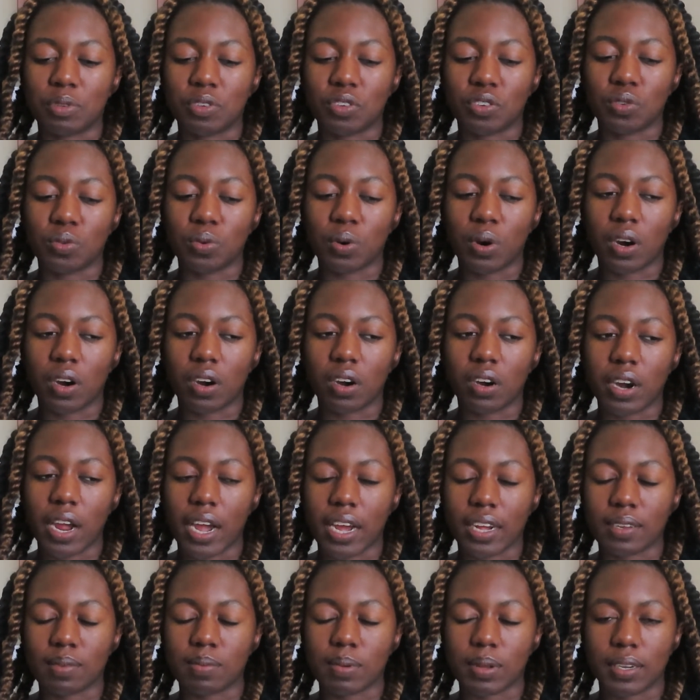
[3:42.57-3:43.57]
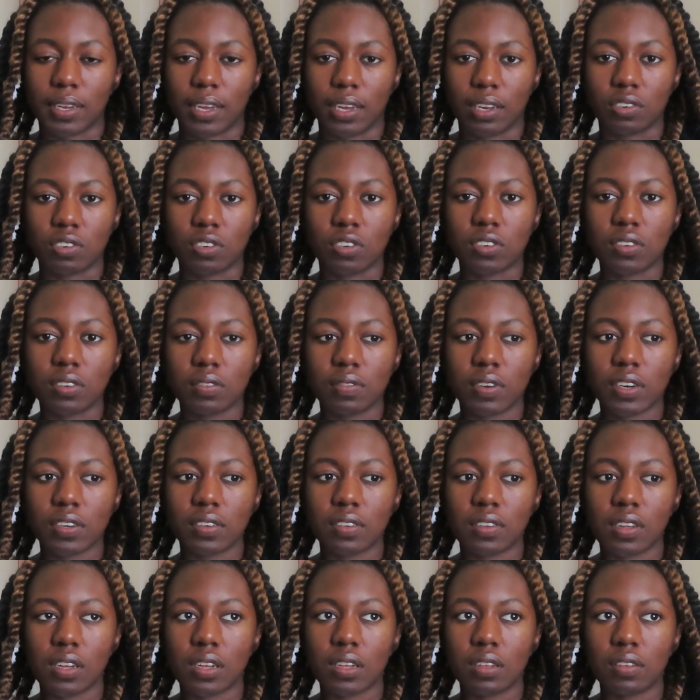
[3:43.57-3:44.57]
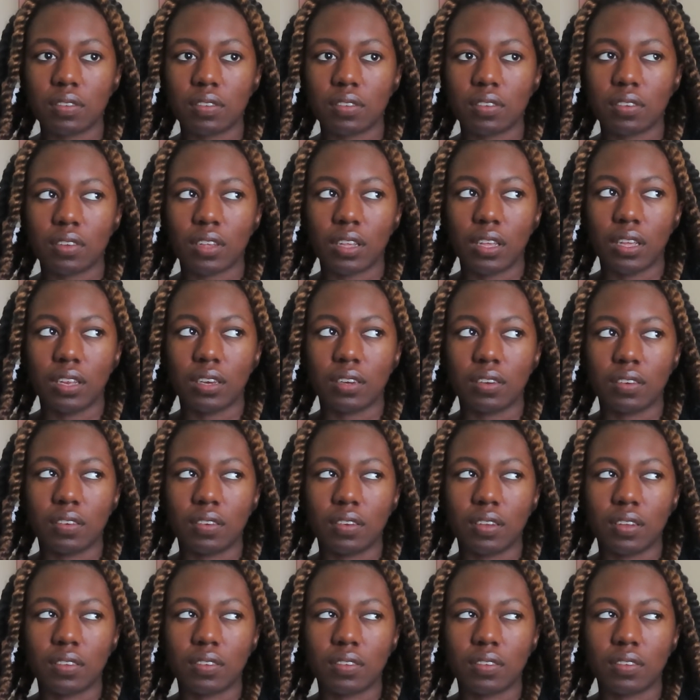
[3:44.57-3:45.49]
to our expectations of ourselves in